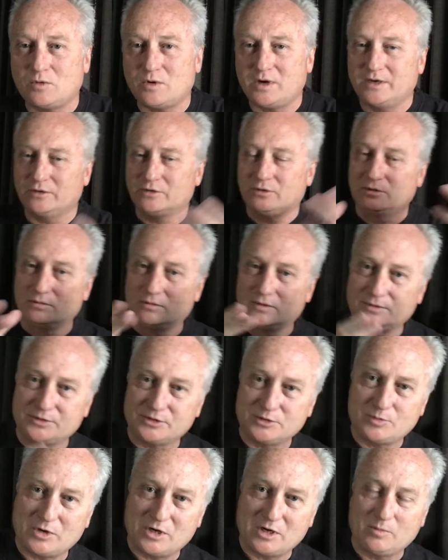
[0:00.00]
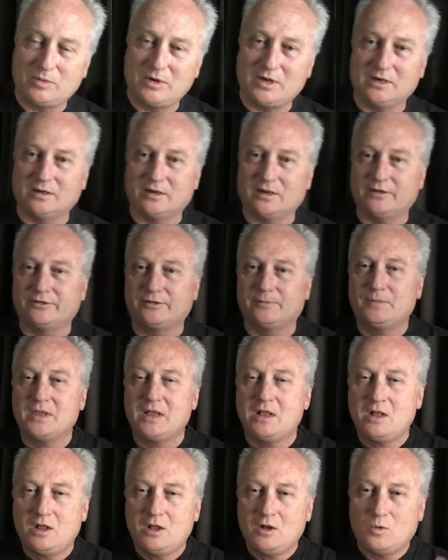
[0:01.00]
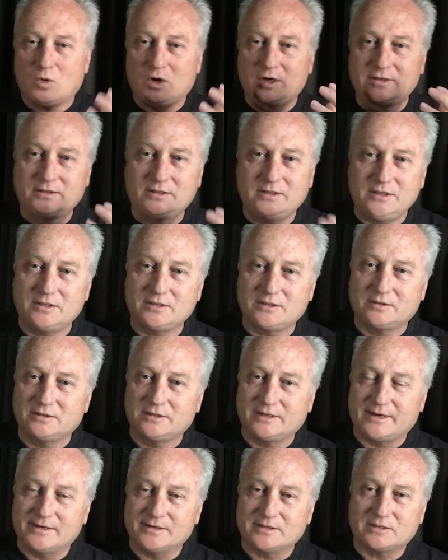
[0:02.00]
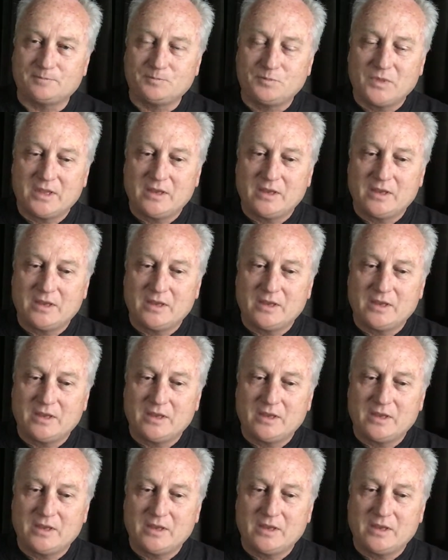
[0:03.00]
quite do what the spark plug does. What diesel does